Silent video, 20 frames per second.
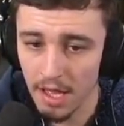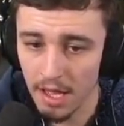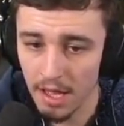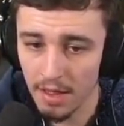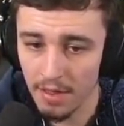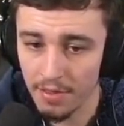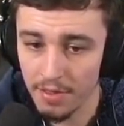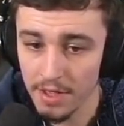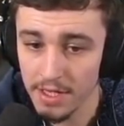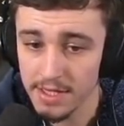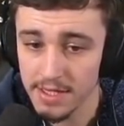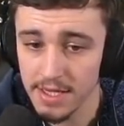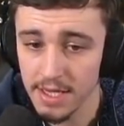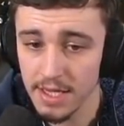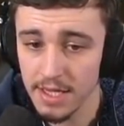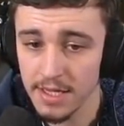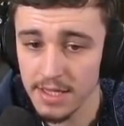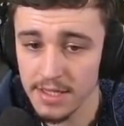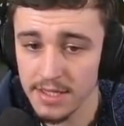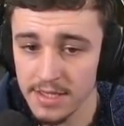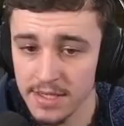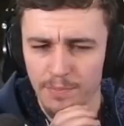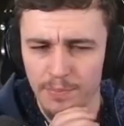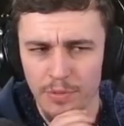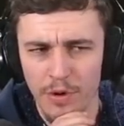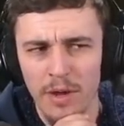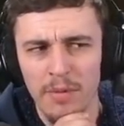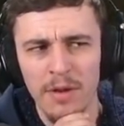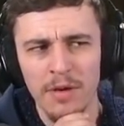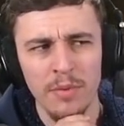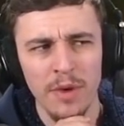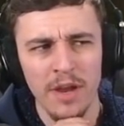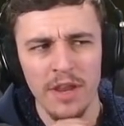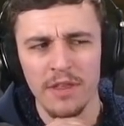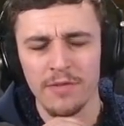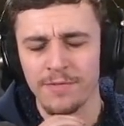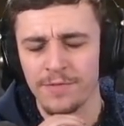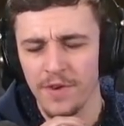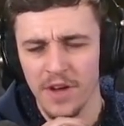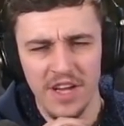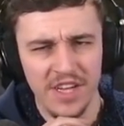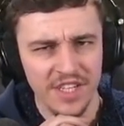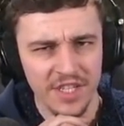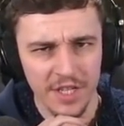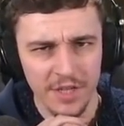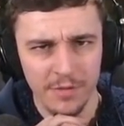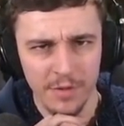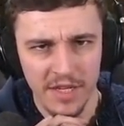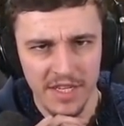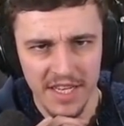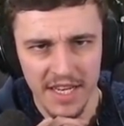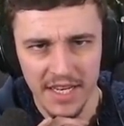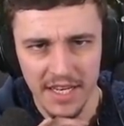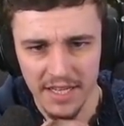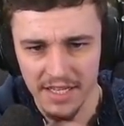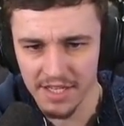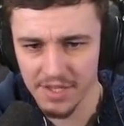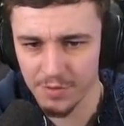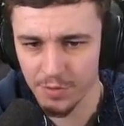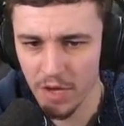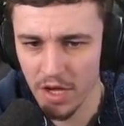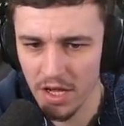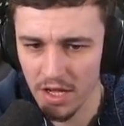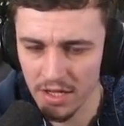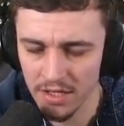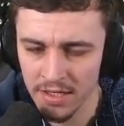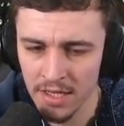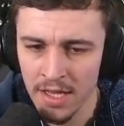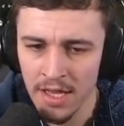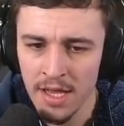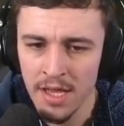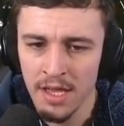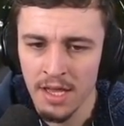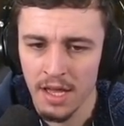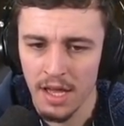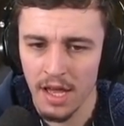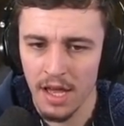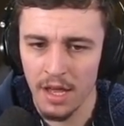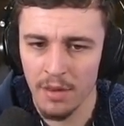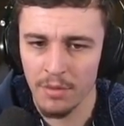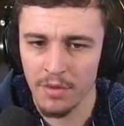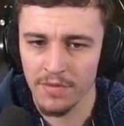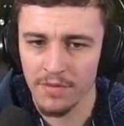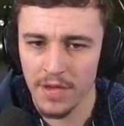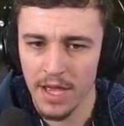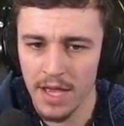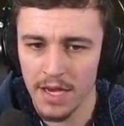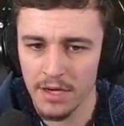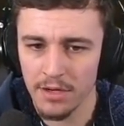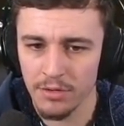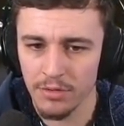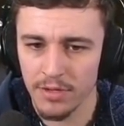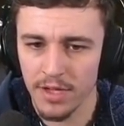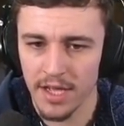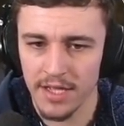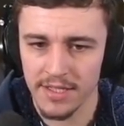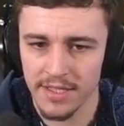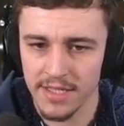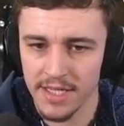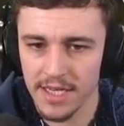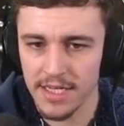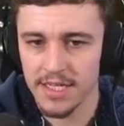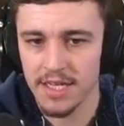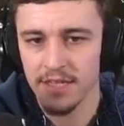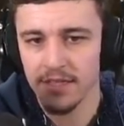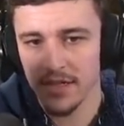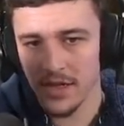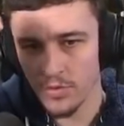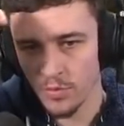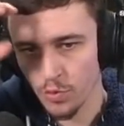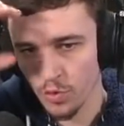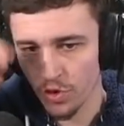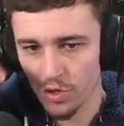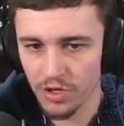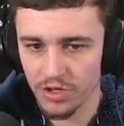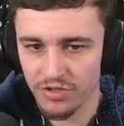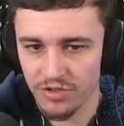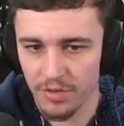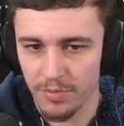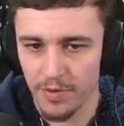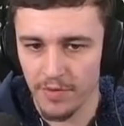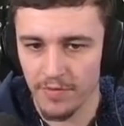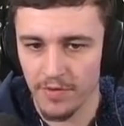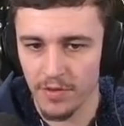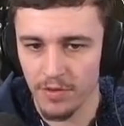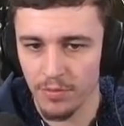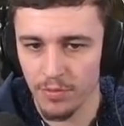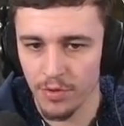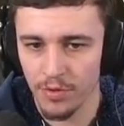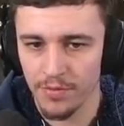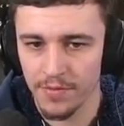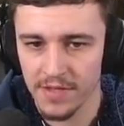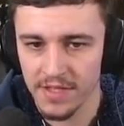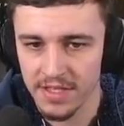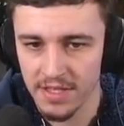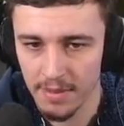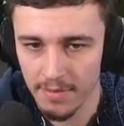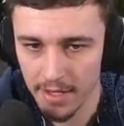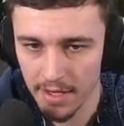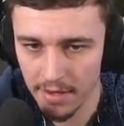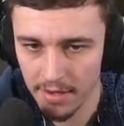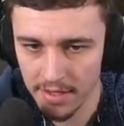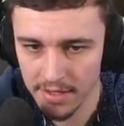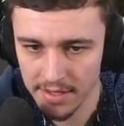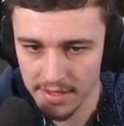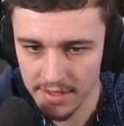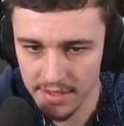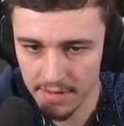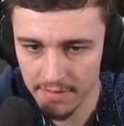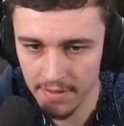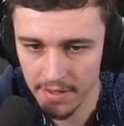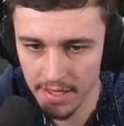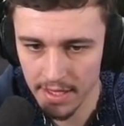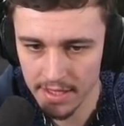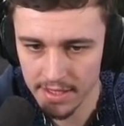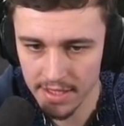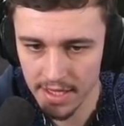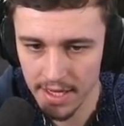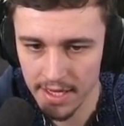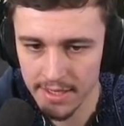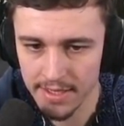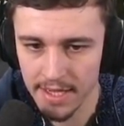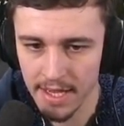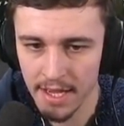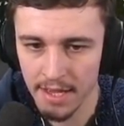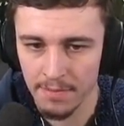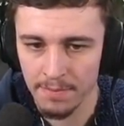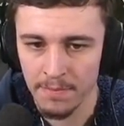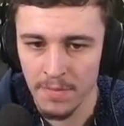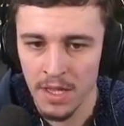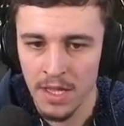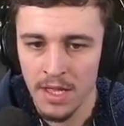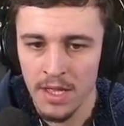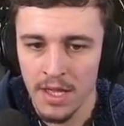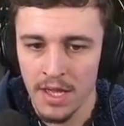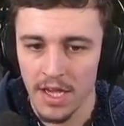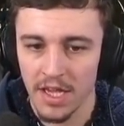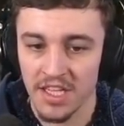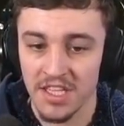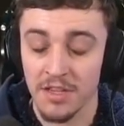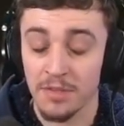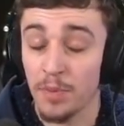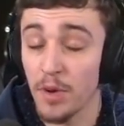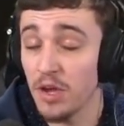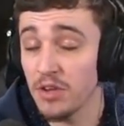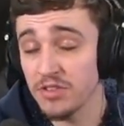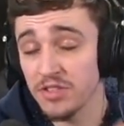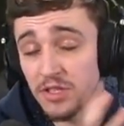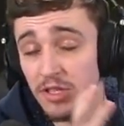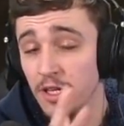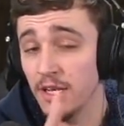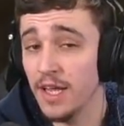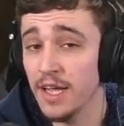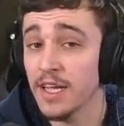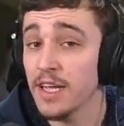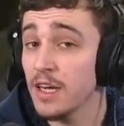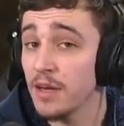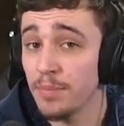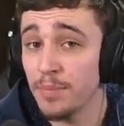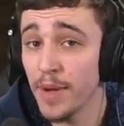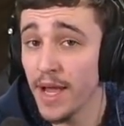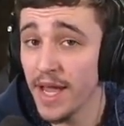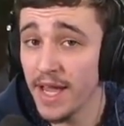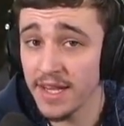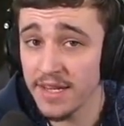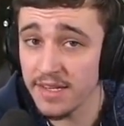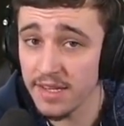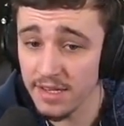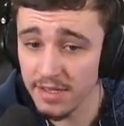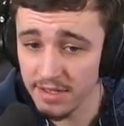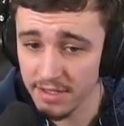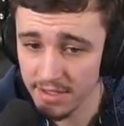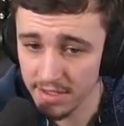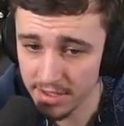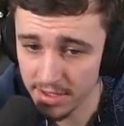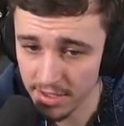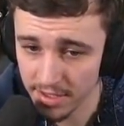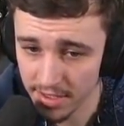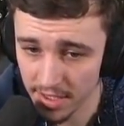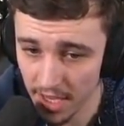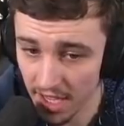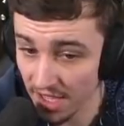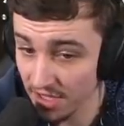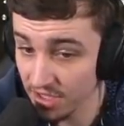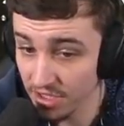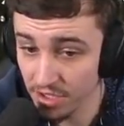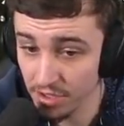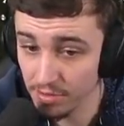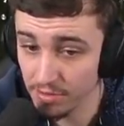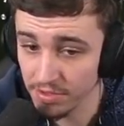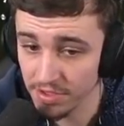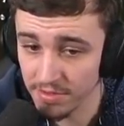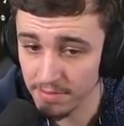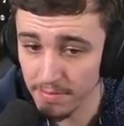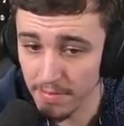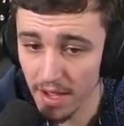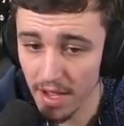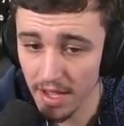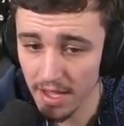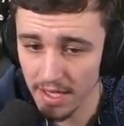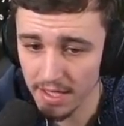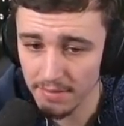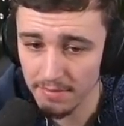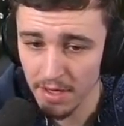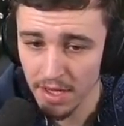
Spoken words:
This is probably one of the first things we did in this world. We've added all kinds of details like water dripping from the roof in some areas and stuff like that as you head down. It's supposed to look like an abandoned, just unused mine.